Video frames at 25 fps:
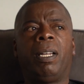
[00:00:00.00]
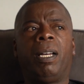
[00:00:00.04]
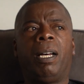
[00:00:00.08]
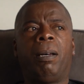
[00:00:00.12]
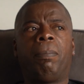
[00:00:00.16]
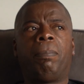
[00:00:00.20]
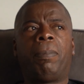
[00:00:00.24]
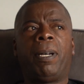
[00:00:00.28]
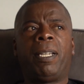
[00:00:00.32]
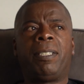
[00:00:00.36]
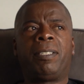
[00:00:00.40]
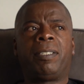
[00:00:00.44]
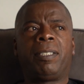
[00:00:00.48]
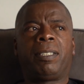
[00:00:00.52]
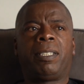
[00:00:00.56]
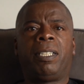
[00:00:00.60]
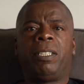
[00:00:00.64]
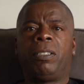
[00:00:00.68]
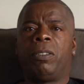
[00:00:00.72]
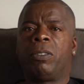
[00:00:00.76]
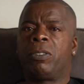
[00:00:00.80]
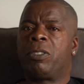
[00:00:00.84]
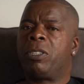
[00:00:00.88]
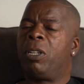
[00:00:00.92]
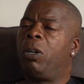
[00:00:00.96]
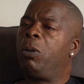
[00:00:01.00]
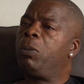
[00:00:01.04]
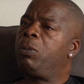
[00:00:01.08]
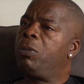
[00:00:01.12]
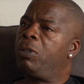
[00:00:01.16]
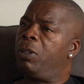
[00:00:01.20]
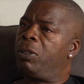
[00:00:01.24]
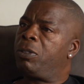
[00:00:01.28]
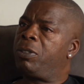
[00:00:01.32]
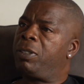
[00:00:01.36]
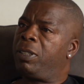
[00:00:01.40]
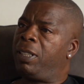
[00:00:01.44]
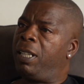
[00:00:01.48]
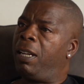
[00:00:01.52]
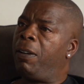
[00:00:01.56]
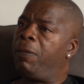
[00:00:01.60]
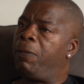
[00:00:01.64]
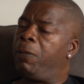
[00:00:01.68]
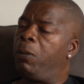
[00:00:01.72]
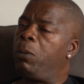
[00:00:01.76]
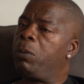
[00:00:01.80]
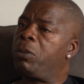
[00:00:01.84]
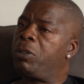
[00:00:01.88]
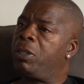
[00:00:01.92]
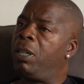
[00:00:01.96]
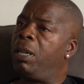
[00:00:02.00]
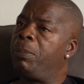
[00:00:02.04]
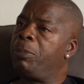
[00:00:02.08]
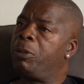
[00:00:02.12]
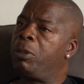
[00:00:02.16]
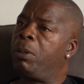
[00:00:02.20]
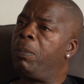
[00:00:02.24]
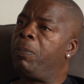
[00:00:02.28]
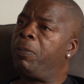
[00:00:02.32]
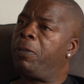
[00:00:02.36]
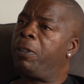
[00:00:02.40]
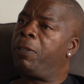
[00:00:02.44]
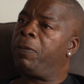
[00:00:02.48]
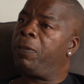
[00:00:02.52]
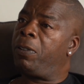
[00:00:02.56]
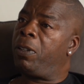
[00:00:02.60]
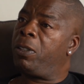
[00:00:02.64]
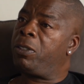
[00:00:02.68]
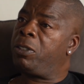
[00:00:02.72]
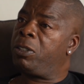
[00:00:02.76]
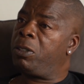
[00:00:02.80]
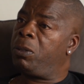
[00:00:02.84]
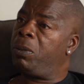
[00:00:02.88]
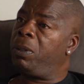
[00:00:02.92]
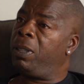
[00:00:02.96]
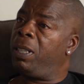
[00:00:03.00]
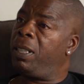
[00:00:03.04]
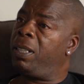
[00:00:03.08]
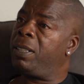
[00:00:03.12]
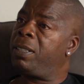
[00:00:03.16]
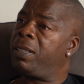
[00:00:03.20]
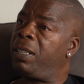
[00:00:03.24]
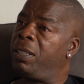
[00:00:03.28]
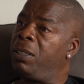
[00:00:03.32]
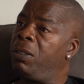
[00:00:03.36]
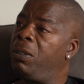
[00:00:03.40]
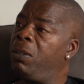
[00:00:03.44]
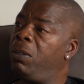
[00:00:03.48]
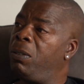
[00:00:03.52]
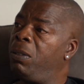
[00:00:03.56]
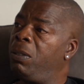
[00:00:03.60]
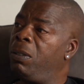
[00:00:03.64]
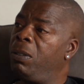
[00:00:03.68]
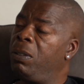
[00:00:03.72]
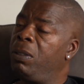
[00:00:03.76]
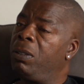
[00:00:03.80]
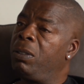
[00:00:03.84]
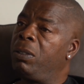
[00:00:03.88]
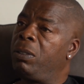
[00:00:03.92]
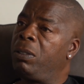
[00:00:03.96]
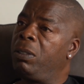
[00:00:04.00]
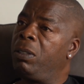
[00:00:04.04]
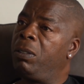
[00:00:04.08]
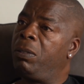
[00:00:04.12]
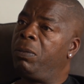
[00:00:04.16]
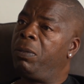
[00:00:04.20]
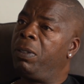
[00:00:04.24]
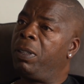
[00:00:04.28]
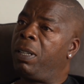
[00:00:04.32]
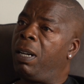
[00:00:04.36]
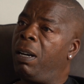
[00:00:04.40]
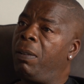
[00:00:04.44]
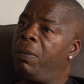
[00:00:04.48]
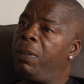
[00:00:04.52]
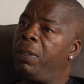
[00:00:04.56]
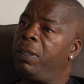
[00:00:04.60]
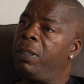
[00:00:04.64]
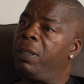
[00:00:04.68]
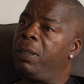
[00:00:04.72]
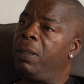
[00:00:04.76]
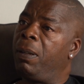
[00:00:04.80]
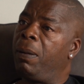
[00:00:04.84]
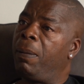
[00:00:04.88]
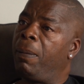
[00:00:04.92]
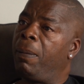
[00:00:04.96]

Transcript: and basically you're told not to get a full-time job for the first 2 years that you've recovered.